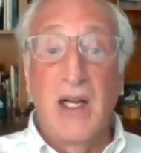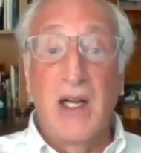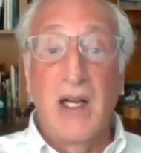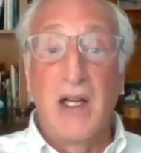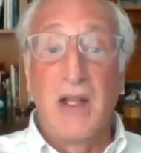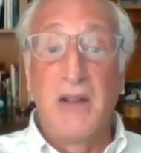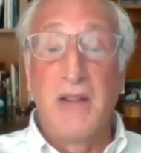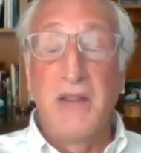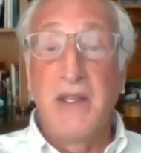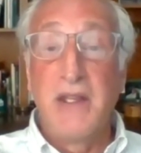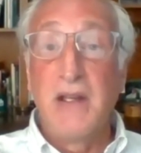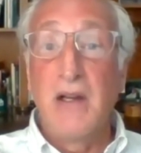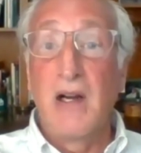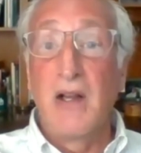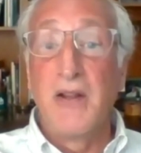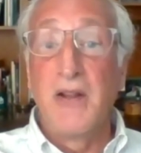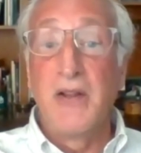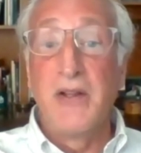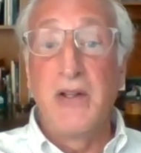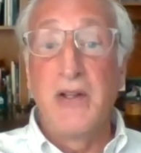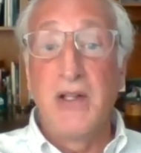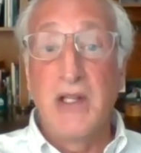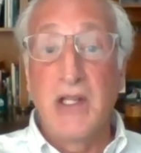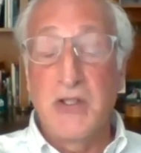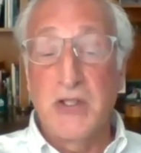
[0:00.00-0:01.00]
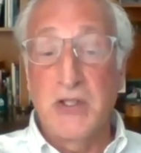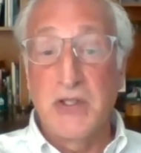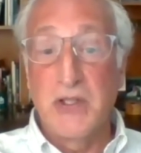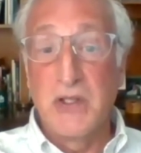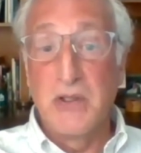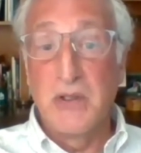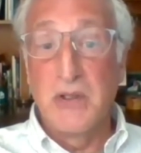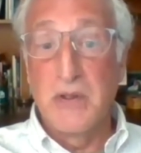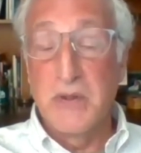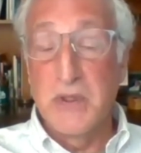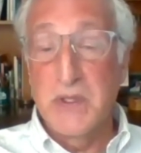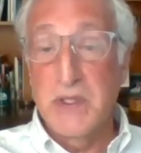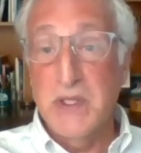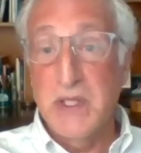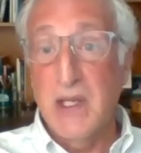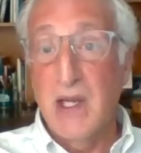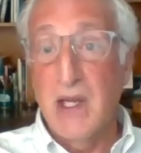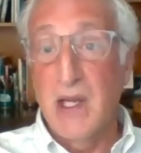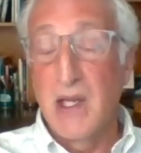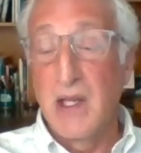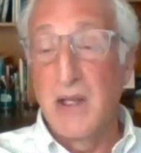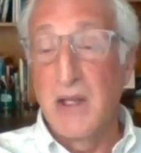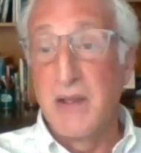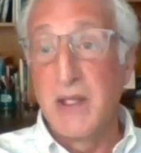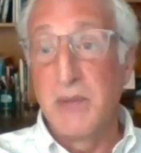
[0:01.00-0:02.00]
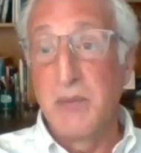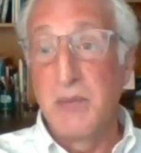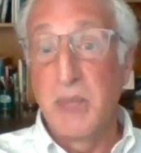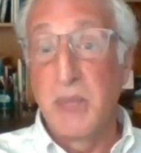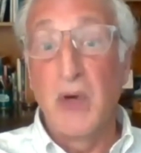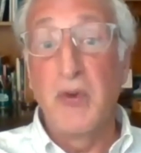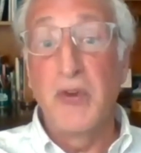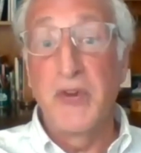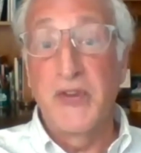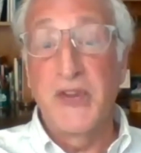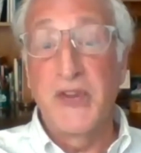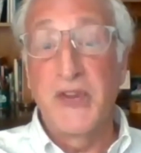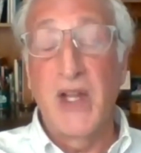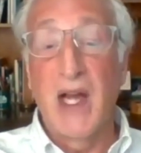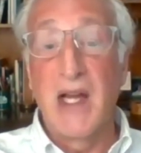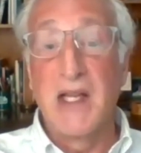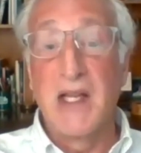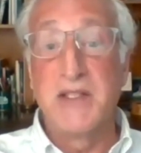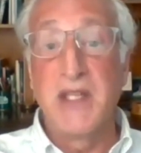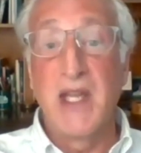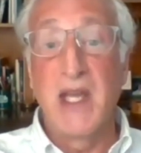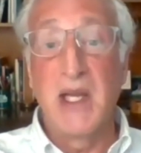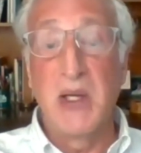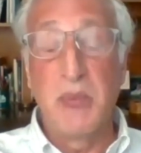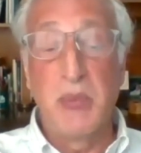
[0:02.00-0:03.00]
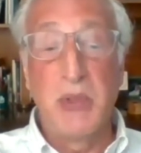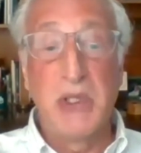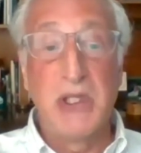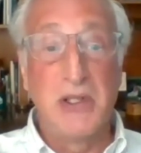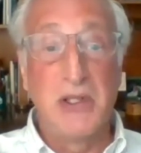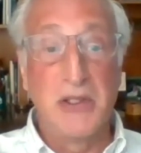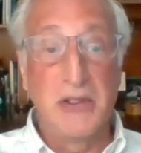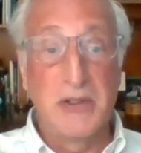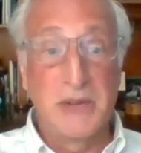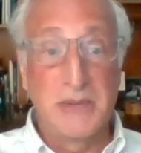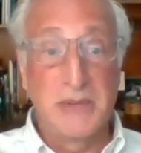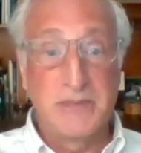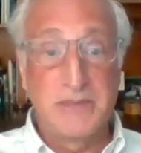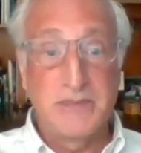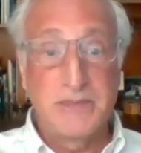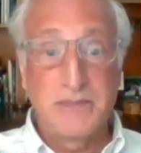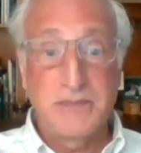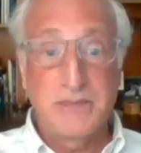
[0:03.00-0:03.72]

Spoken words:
the other issues that both sides had appealed.